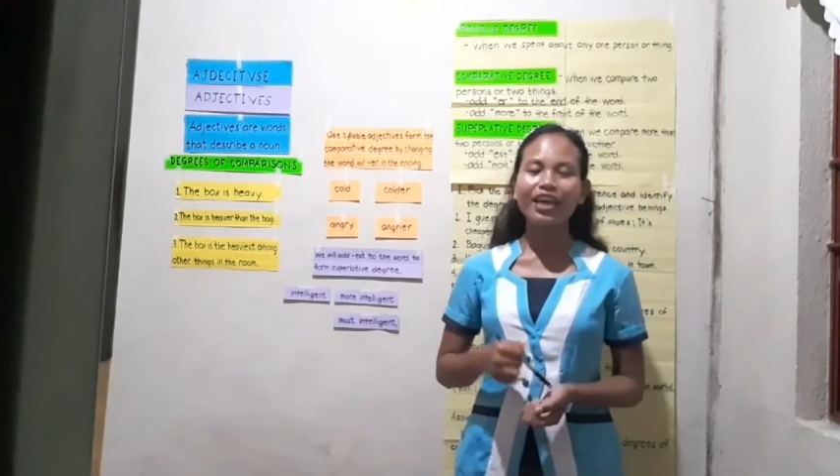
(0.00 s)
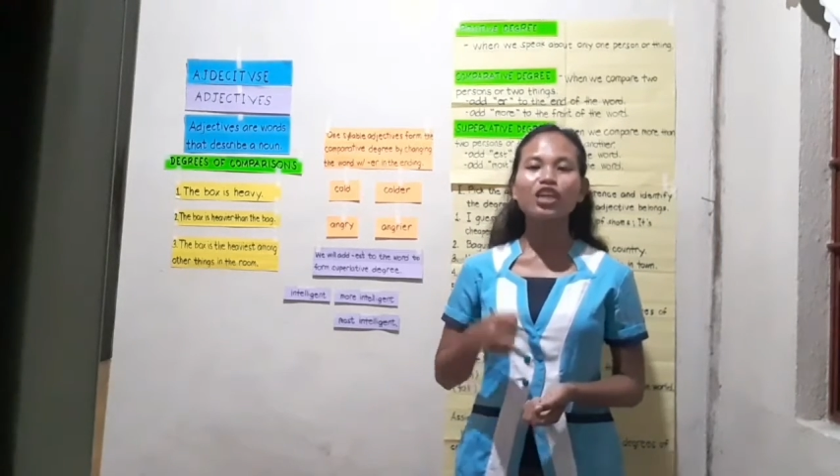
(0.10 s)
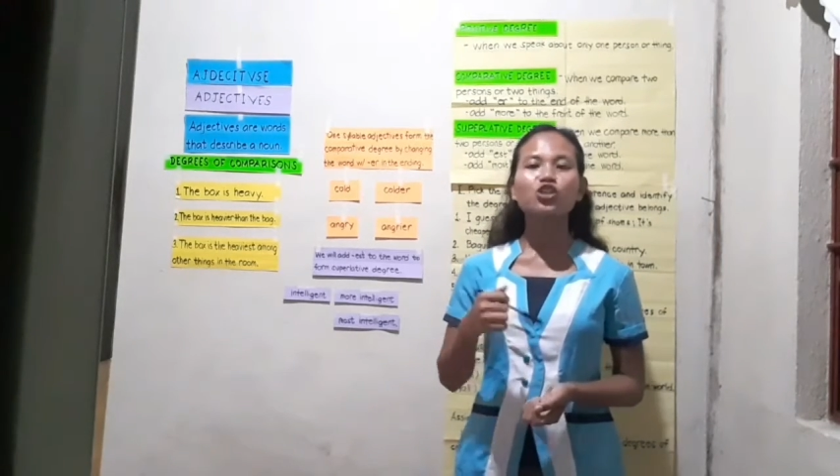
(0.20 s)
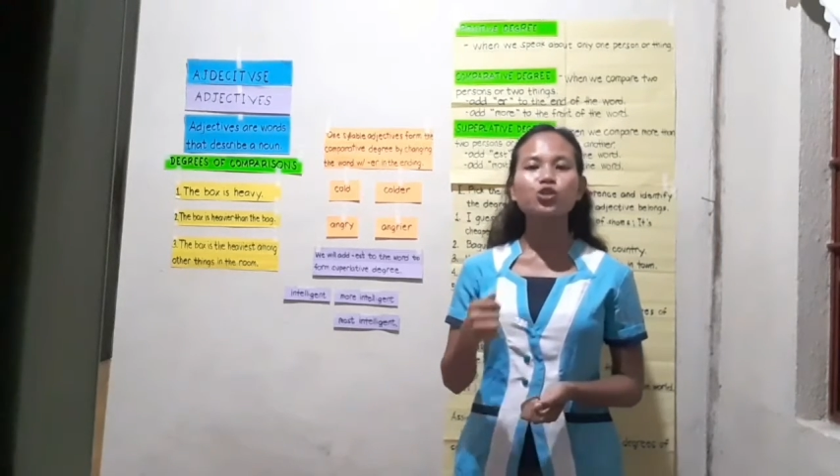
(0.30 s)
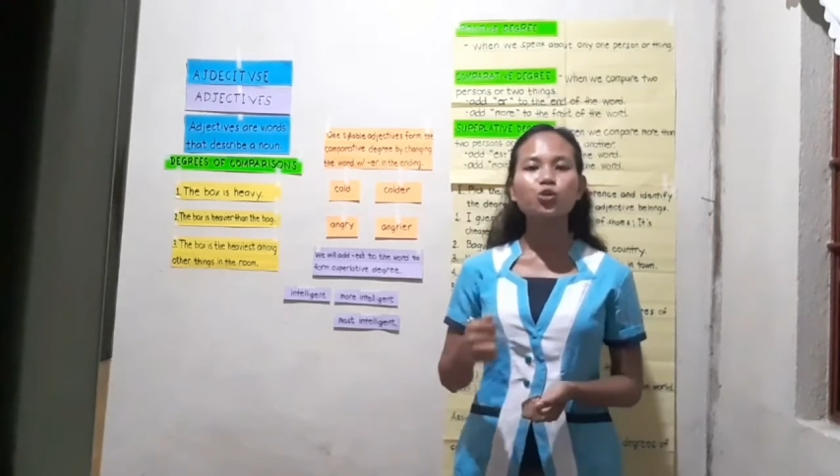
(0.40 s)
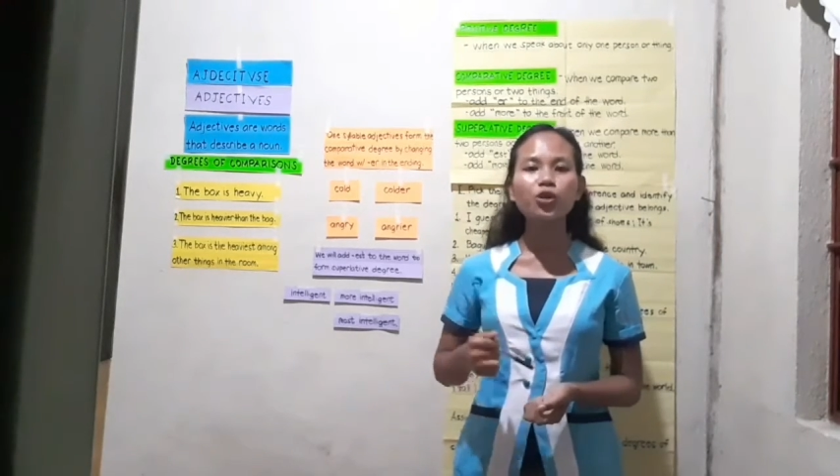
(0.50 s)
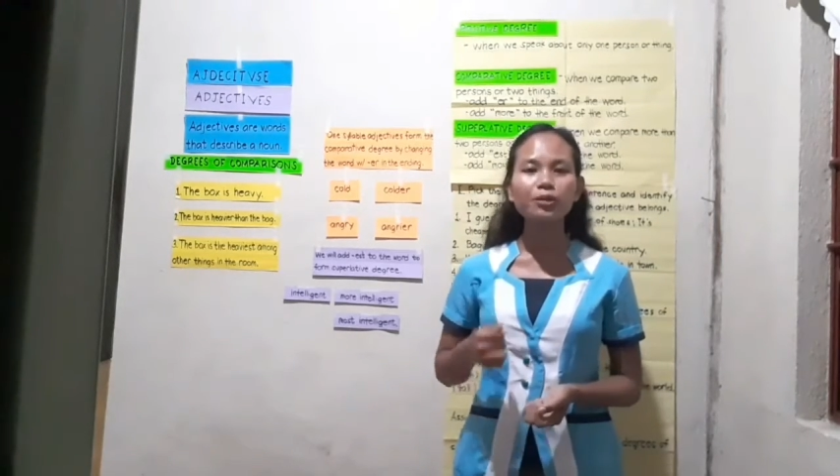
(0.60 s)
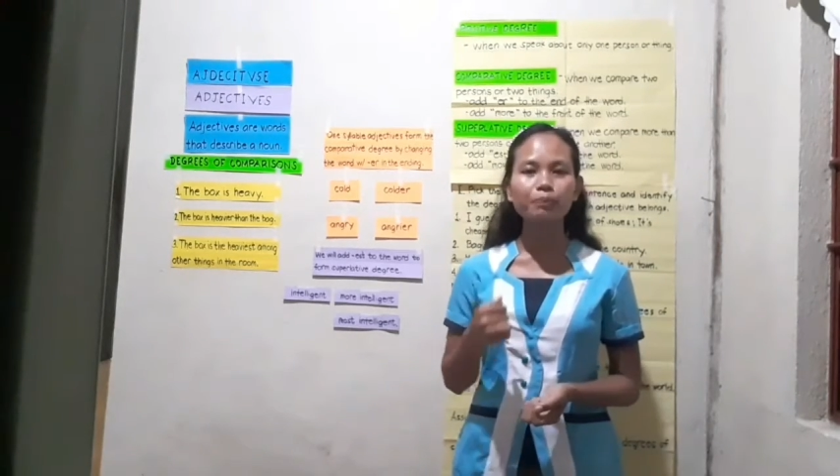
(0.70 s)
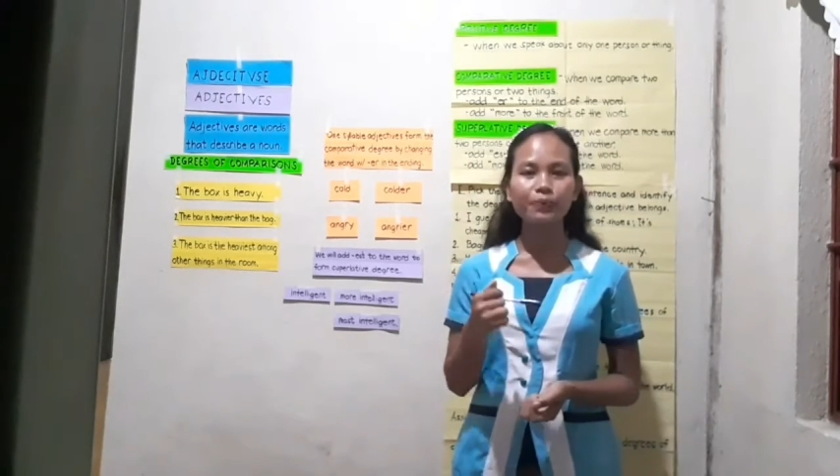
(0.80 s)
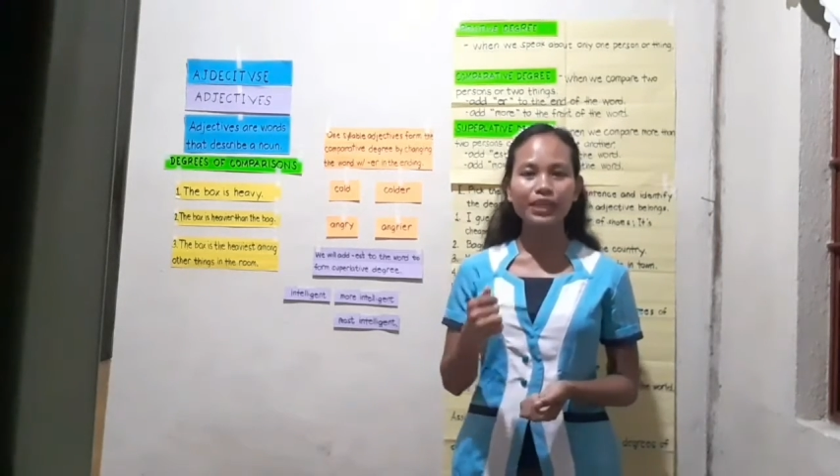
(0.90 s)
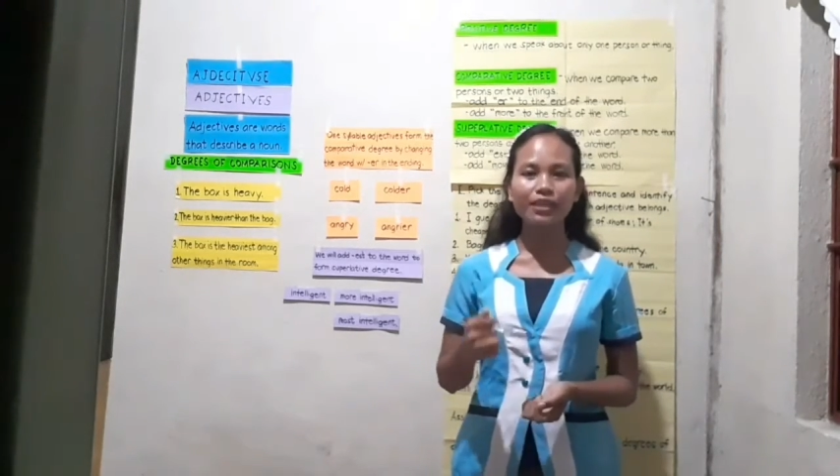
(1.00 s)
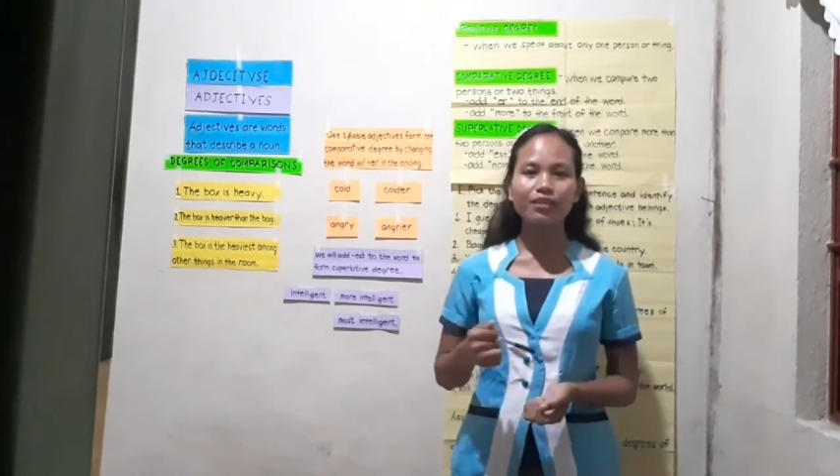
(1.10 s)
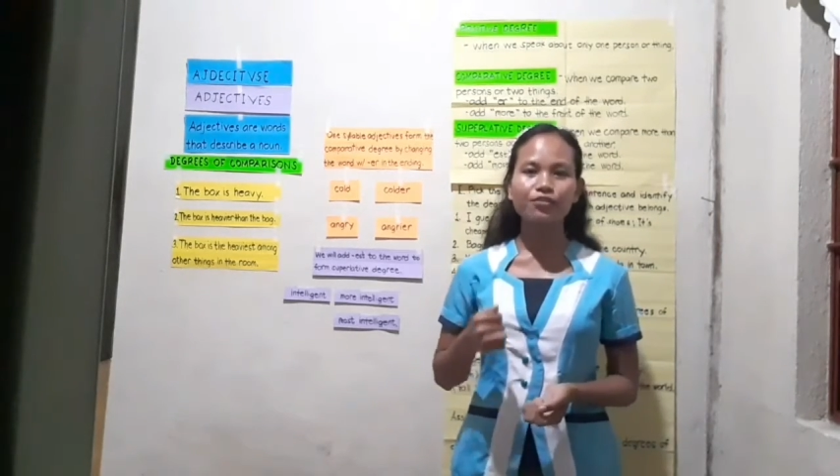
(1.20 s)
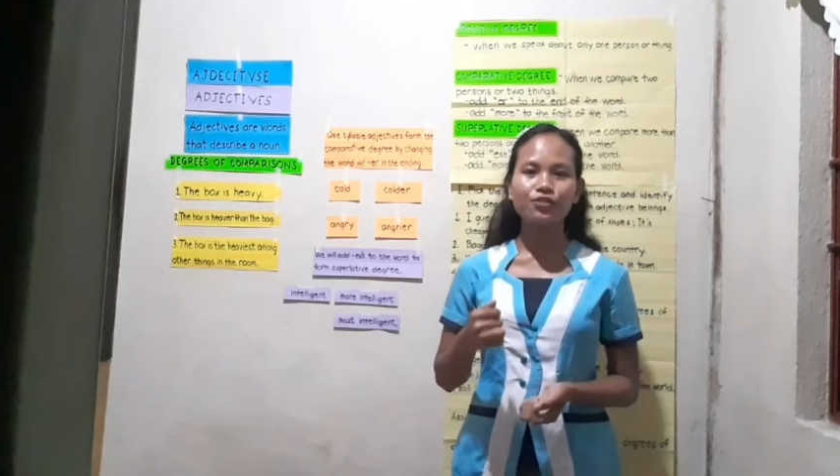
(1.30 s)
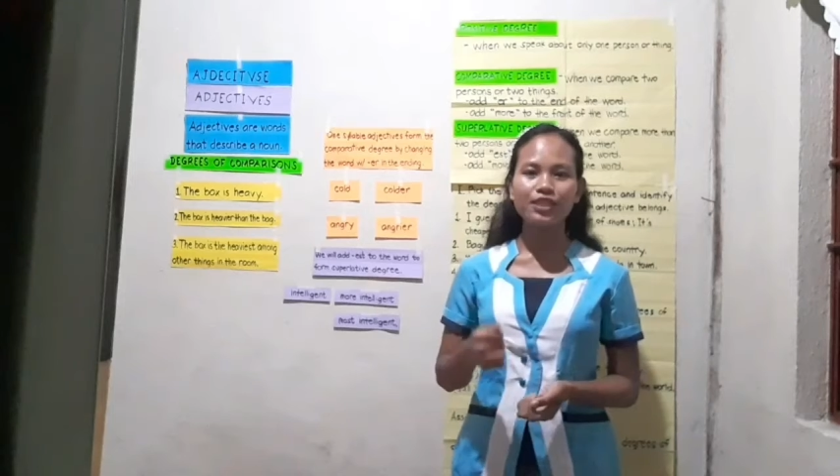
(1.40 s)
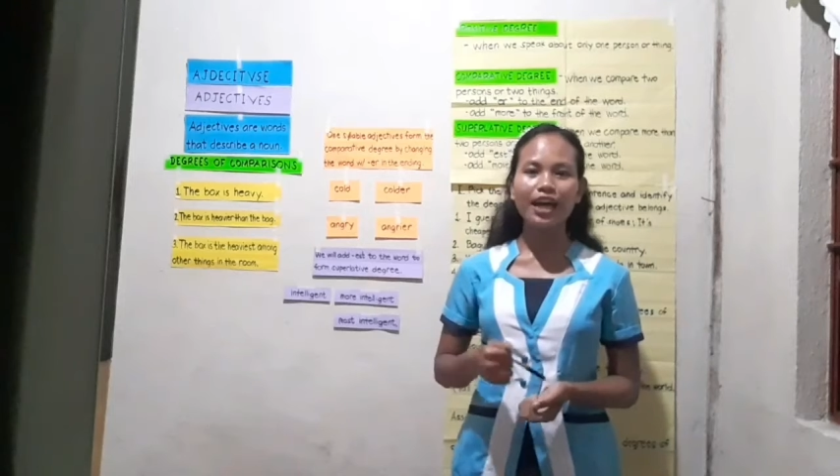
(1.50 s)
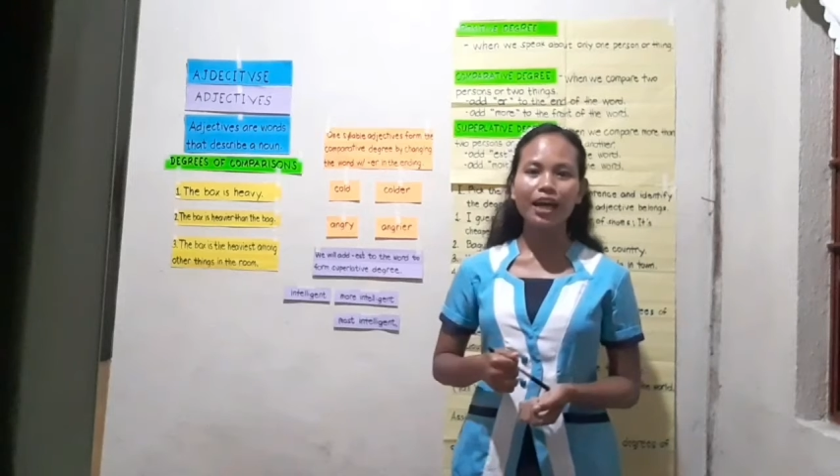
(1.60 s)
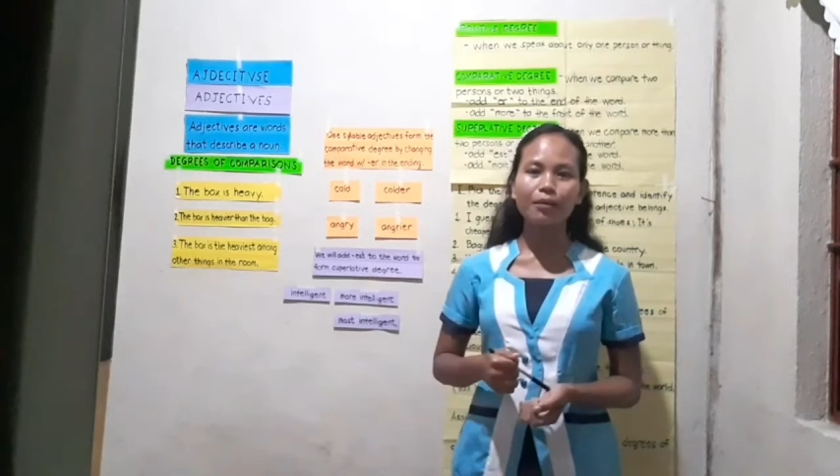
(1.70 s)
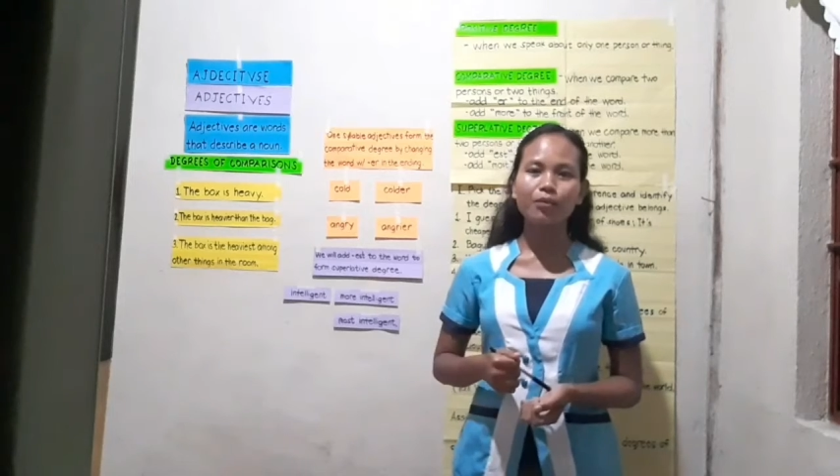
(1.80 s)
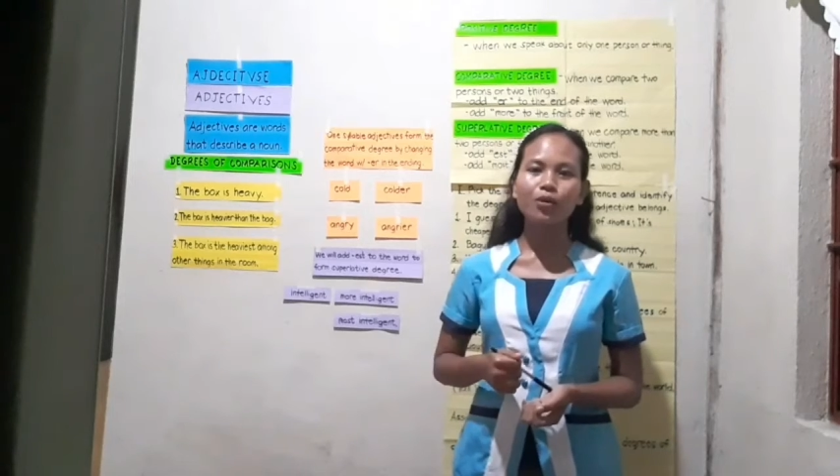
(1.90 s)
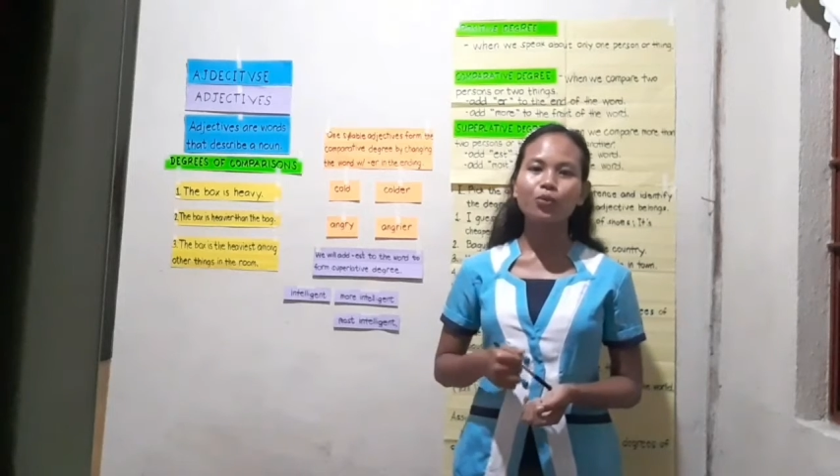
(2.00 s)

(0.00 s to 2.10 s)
in a short period of time